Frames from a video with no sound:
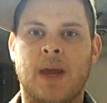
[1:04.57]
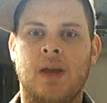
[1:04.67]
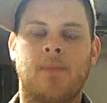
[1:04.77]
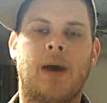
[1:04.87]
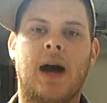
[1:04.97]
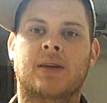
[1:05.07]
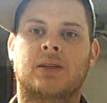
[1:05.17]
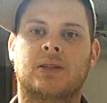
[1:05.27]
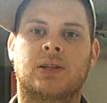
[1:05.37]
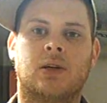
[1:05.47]
speed and
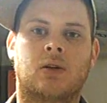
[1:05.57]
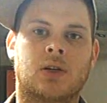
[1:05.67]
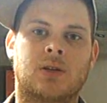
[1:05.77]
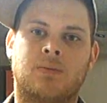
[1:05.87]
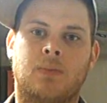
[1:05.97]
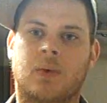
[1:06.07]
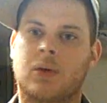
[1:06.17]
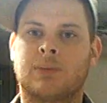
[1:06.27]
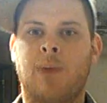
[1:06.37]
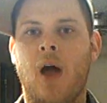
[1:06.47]
boxing skill,
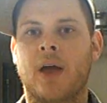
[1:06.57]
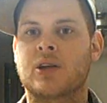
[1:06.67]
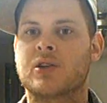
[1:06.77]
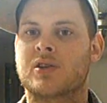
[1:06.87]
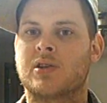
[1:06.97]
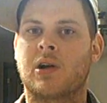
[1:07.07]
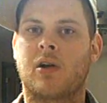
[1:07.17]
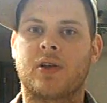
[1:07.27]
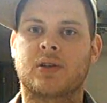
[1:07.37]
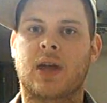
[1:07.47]
because Paulie can just
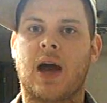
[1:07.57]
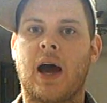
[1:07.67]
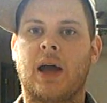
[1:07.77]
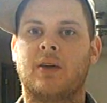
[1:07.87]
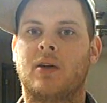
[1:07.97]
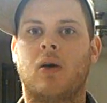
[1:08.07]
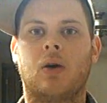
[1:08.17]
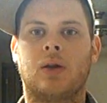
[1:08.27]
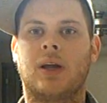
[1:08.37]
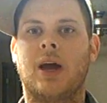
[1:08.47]
circle this guy, you know,
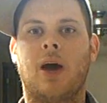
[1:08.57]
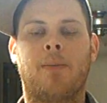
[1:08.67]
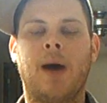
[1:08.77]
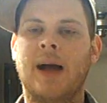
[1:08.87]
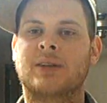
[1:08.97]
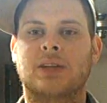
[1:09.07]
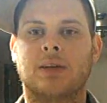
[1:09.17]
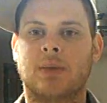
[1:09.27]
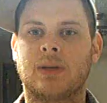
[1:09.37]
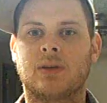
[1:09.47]
and outbox
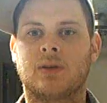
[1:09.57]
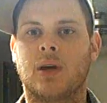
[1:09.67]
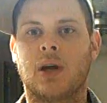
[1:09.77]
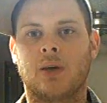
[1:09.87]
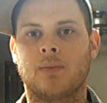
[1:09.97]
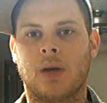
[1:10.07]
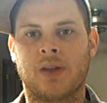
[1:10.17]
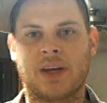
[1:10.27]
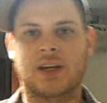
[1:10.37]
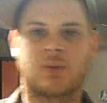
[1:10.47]
him, and I
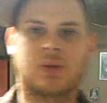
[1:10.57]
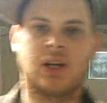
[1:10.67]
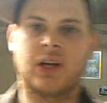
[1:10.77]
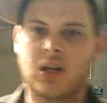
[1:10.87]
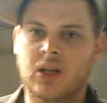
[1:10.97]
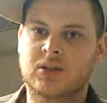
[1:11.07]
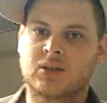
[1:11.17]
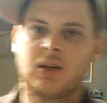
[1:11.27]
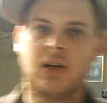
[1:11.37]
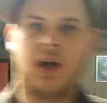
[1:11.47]
think it's ridiculous
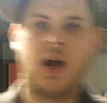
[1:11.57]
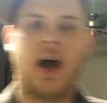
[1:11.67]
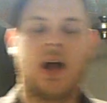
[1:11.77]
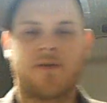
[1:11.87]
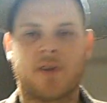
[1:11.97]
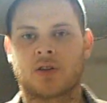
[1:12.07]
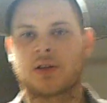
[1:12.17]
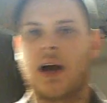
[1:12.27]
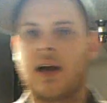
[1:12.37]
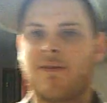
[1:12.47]
how the first
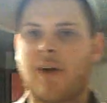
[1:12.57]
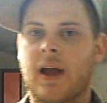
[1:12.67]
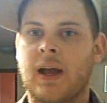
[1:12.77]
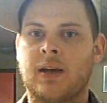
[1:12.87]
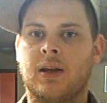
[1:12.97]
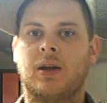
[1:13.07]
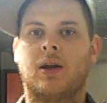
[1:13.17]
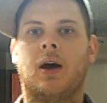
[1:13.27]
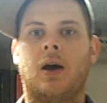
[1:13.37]
fight ended.